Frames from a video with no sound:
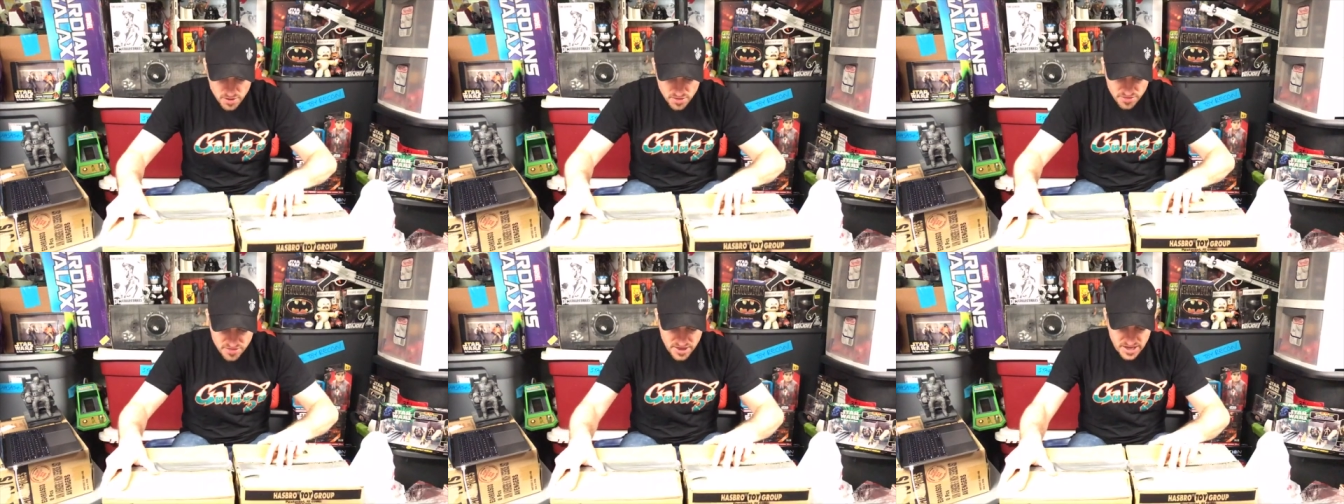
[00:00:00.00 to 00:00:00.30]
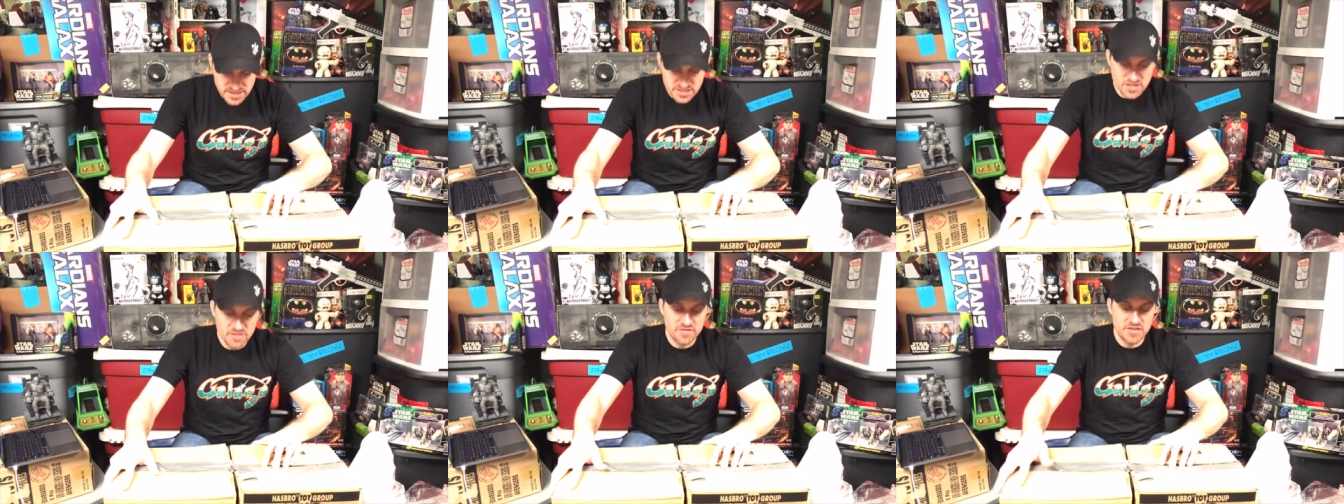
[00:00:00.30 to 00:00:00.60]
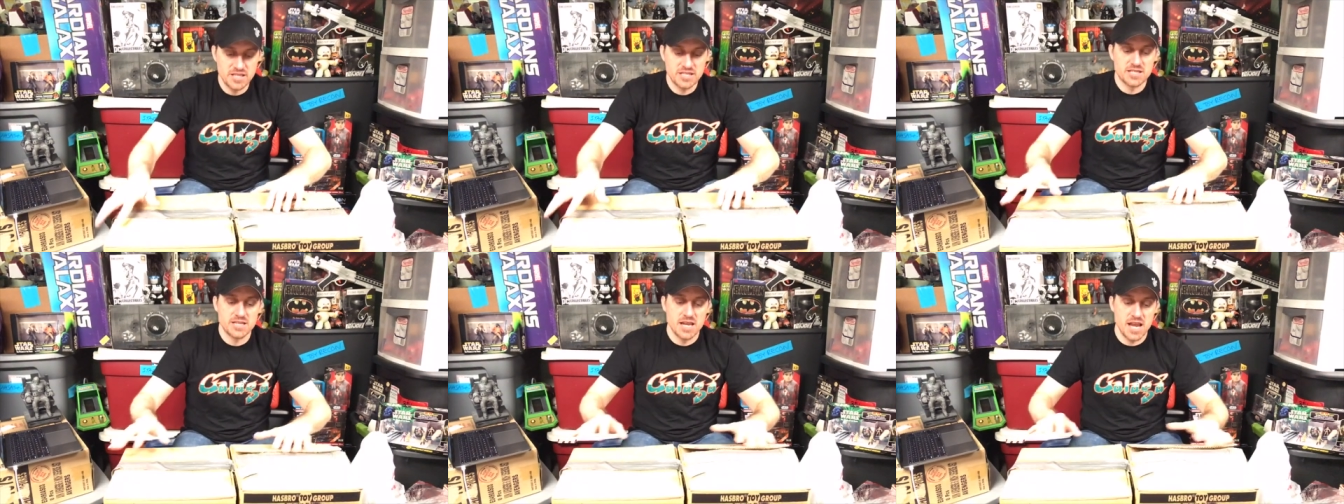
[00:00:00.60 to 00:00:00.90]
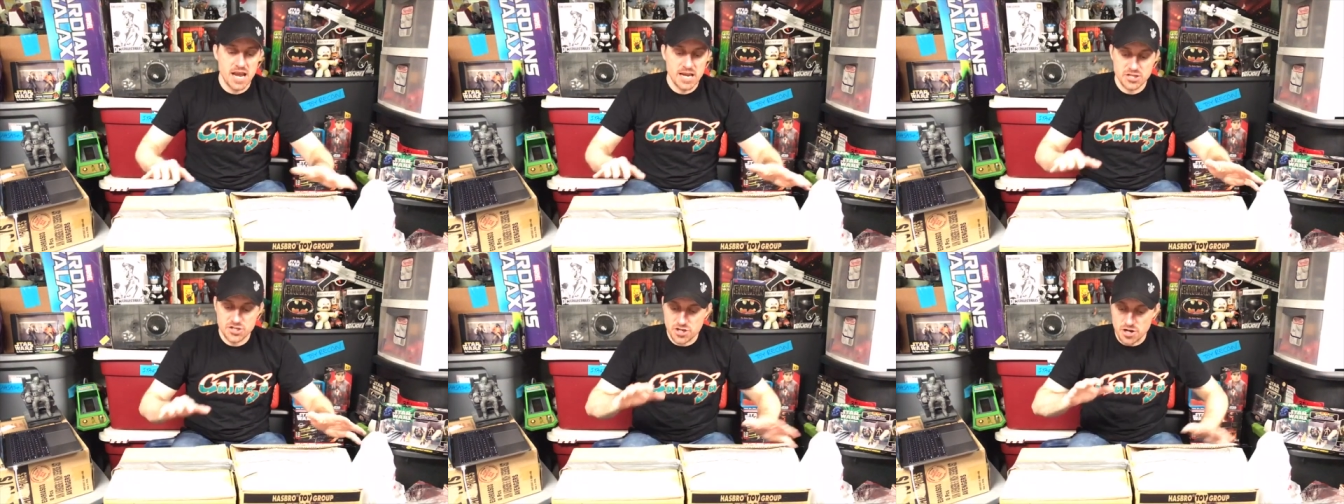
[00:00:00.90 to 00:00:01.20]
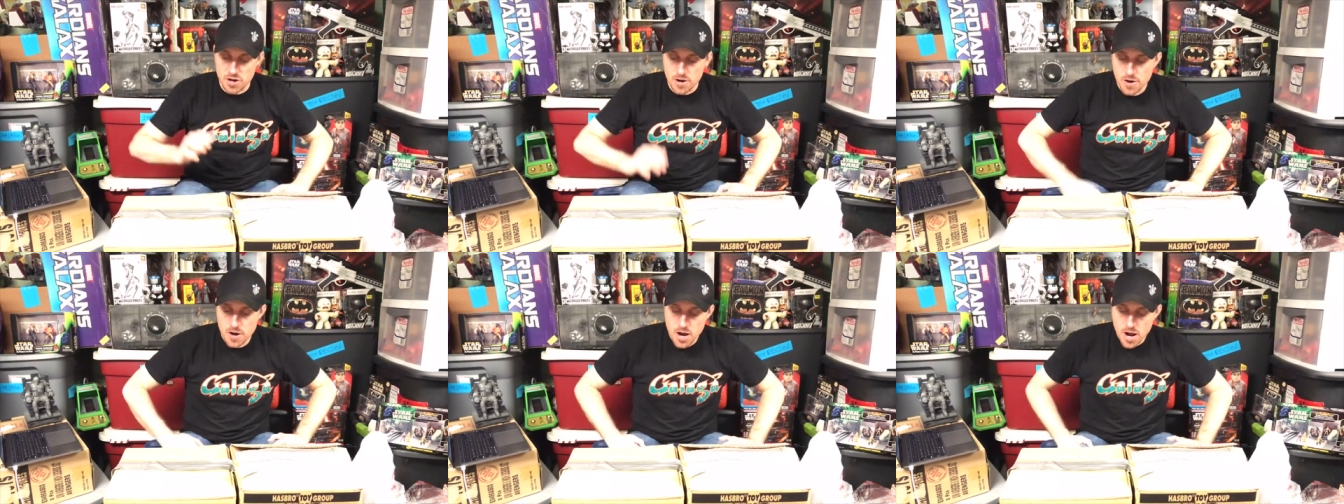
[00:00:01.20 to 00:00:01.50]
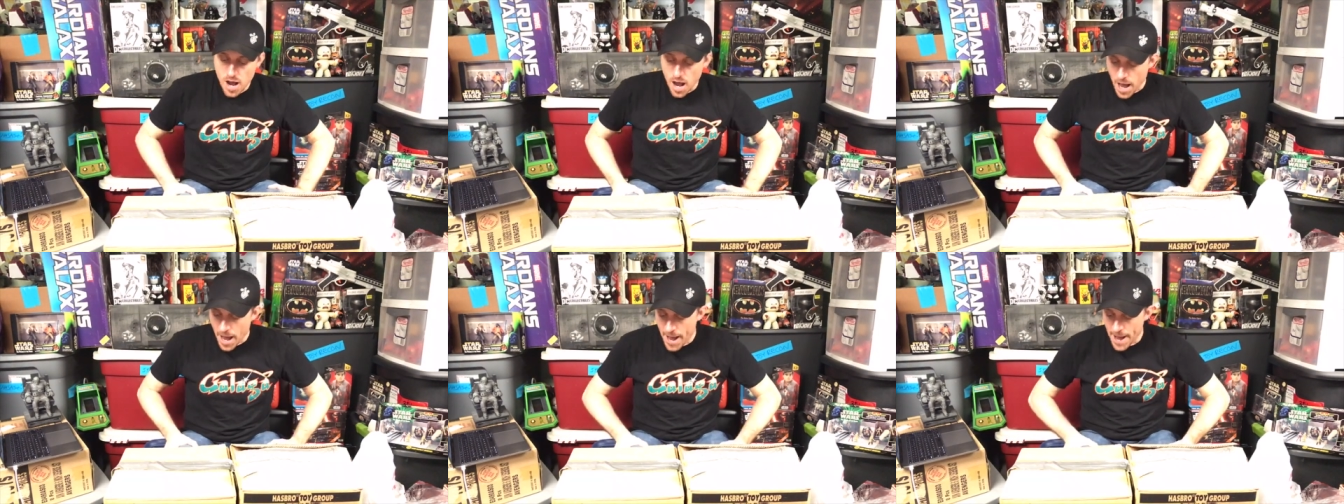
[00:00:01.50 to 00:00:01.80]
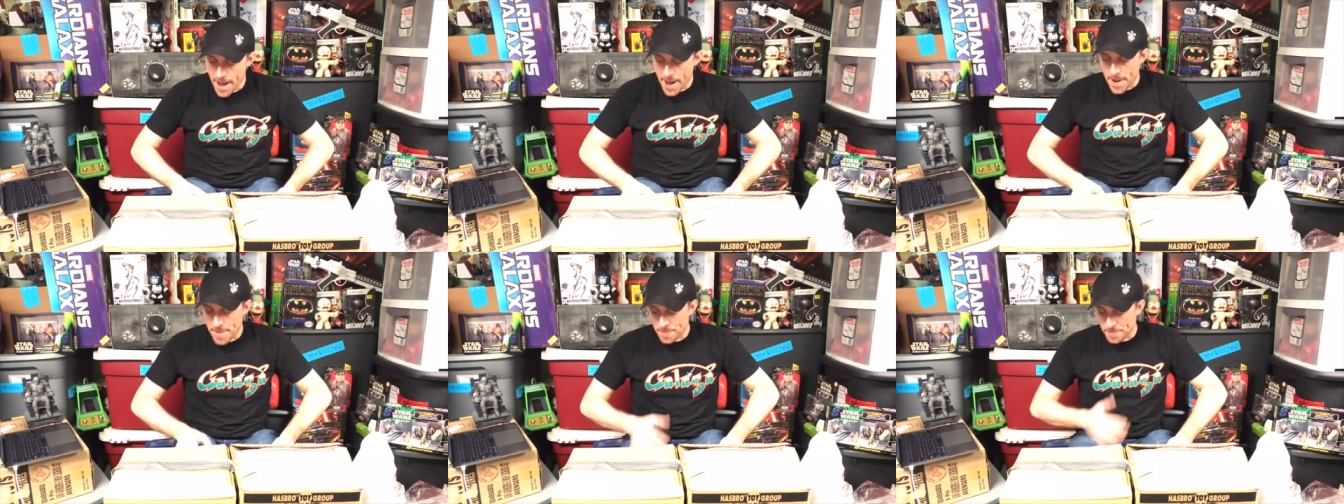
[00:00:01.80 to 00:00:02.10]
things of this nature.
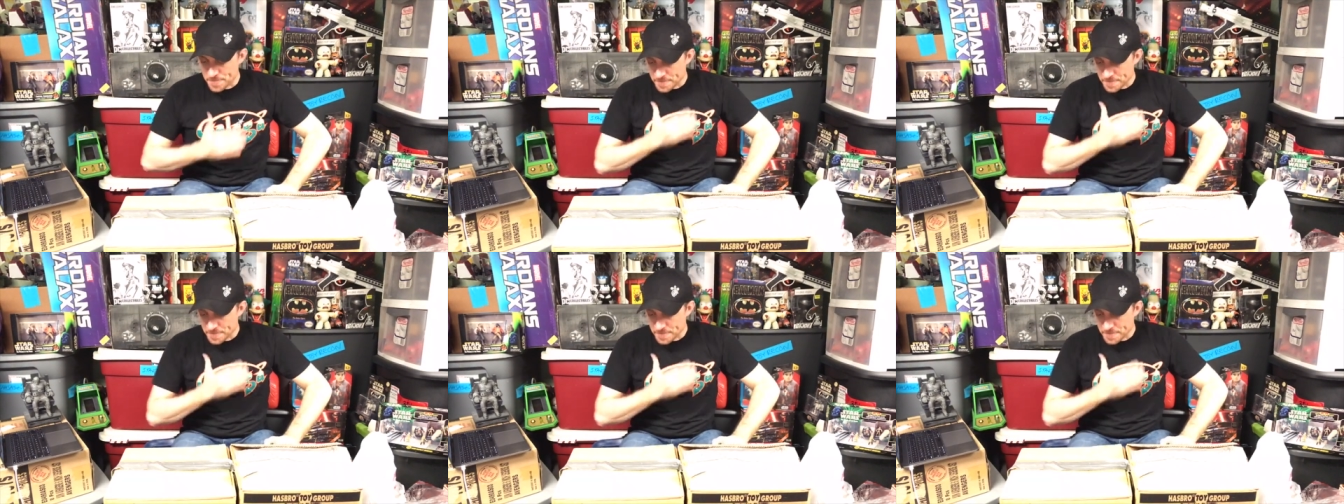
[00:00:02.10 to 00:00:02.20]
I